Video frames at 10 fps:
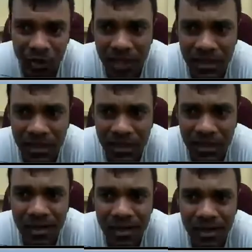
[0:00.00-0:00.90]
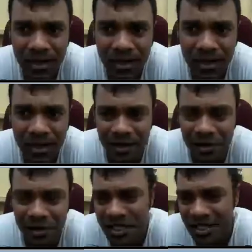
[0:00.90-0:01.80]
Um,
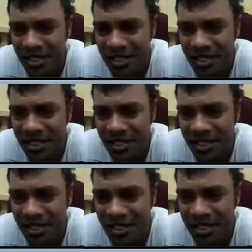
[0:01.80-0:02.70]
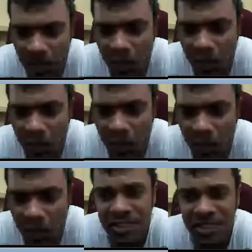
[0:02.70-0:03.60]
it's amazing that it has stuck
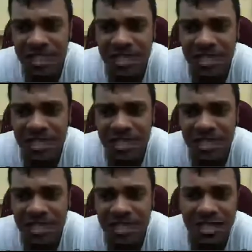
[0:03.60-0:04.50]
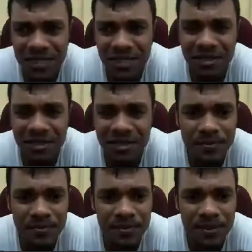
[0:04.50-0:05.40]
around for, for what, 10 years?
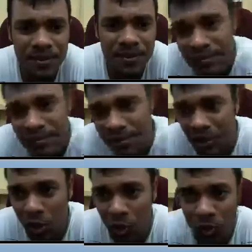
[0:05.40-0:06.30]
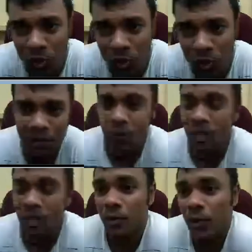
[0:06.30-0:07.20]
Eight, ten, eight. I mean, if you
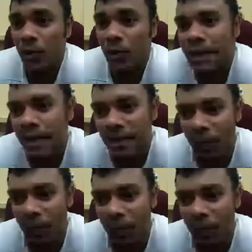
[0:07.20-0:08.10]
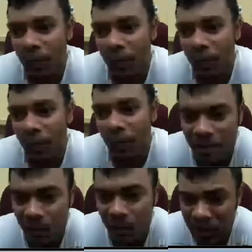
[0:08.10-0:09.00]
study how social media work,
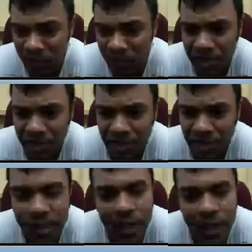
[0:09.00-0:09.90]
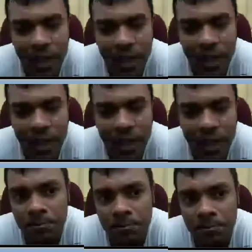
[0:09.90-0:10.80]
they don't really last long.
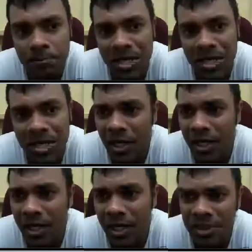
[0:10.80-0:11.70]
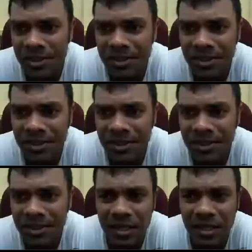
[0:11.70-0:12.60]
Um, and Facebook
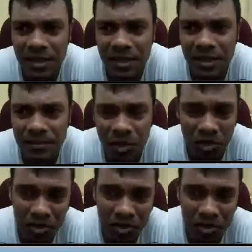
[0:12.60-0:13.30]
has really stuck it out.